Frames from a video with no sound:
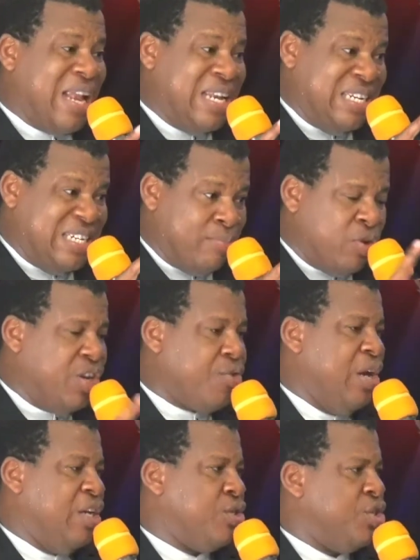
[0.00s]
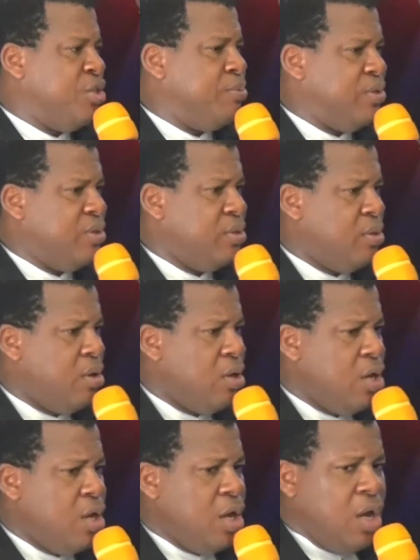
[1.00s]
demonic relationships.
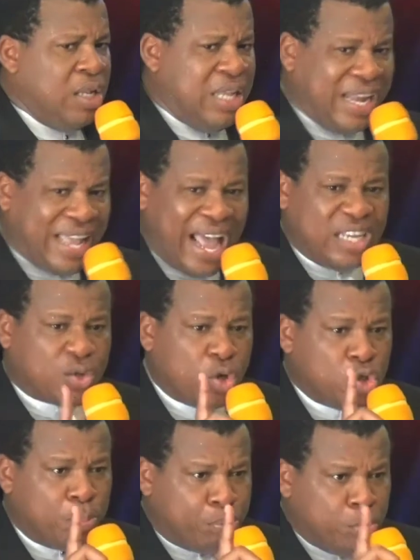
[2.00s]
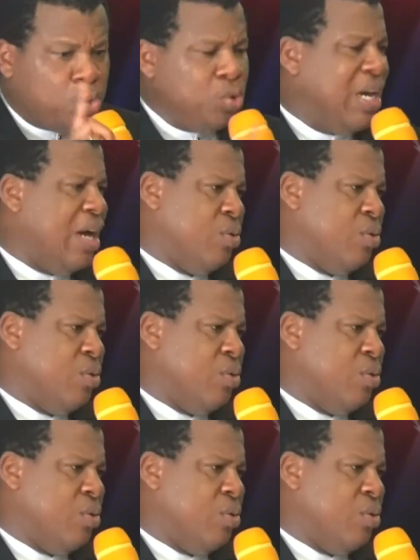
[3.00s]
The guy is going to put you down.